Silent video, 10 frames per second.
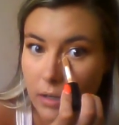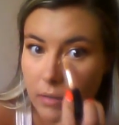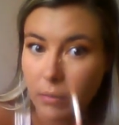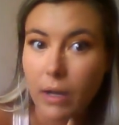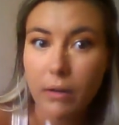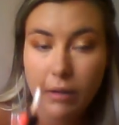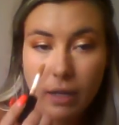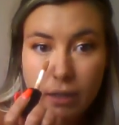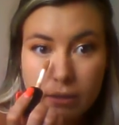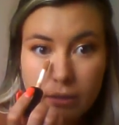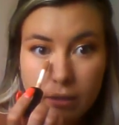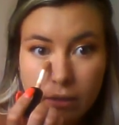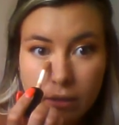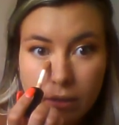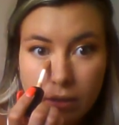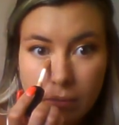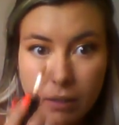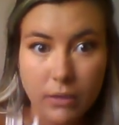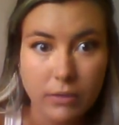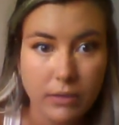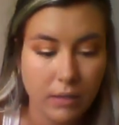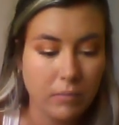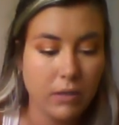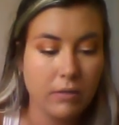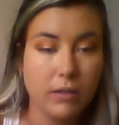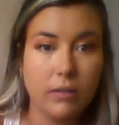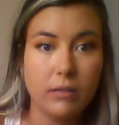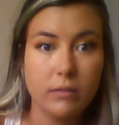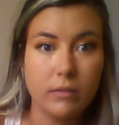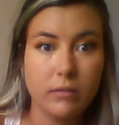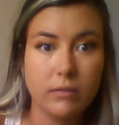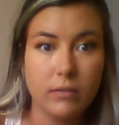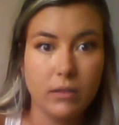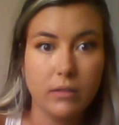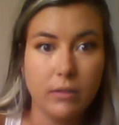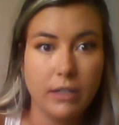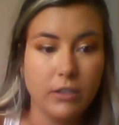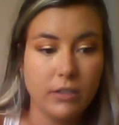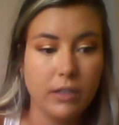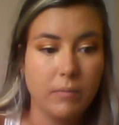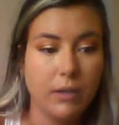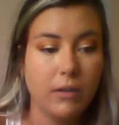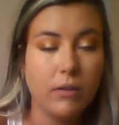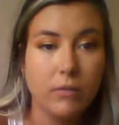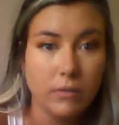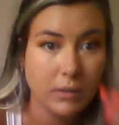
Wow, guys, I'm not using a mirror, so I just hit my nose.